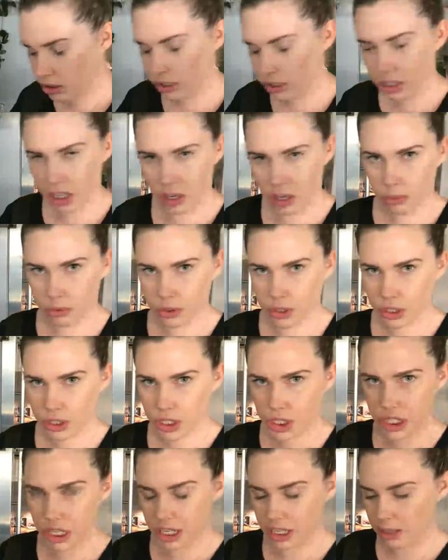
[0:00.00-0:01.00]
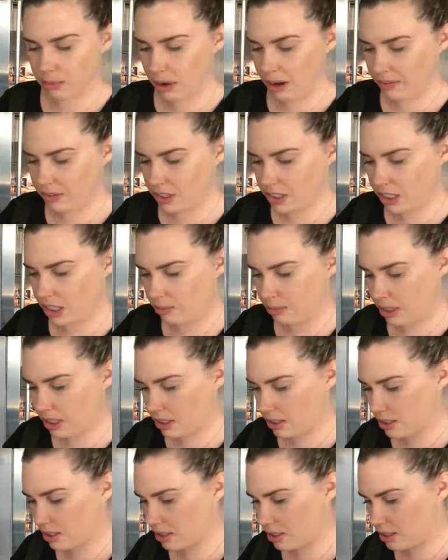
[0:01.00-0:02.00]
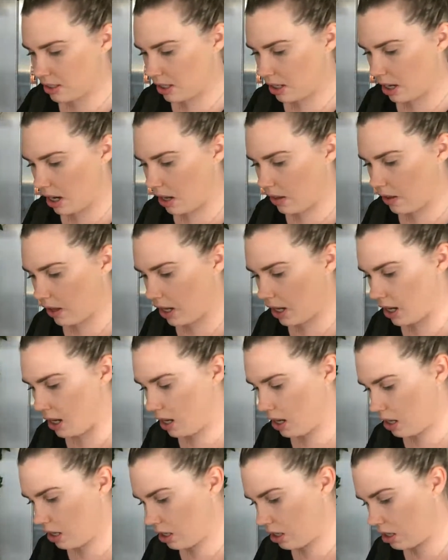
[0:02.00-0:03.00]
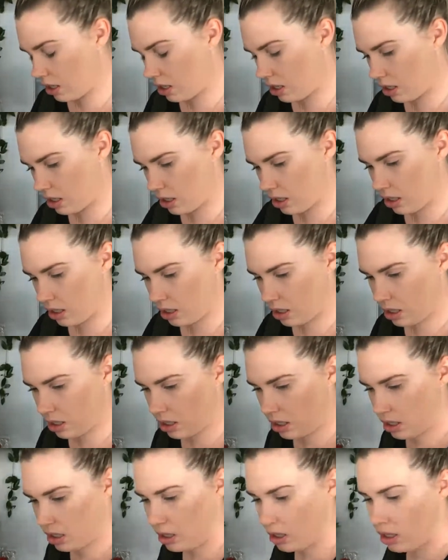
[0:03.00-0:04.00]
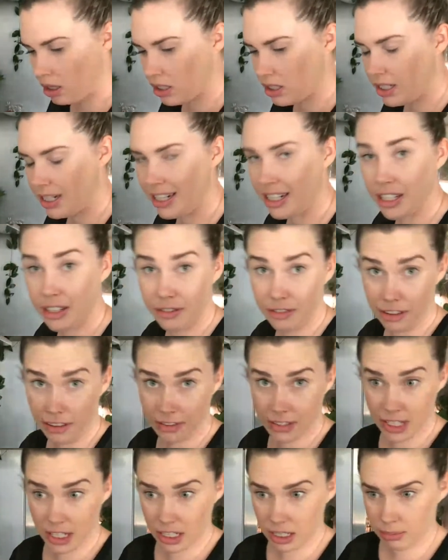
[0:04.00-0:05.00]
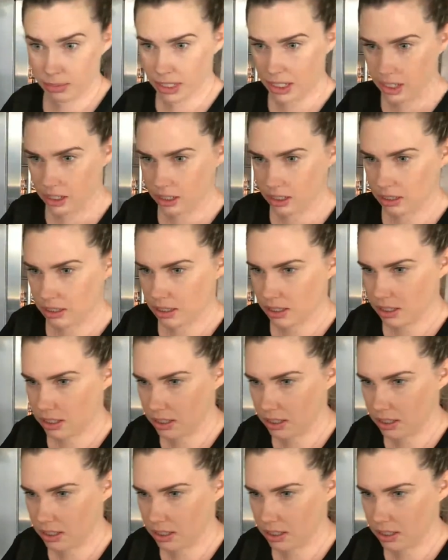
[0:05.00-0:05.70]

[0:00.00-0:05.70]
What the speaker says: Yeah, we'll just check them after 10 minutes to see how they are. 10 to 15 minutes.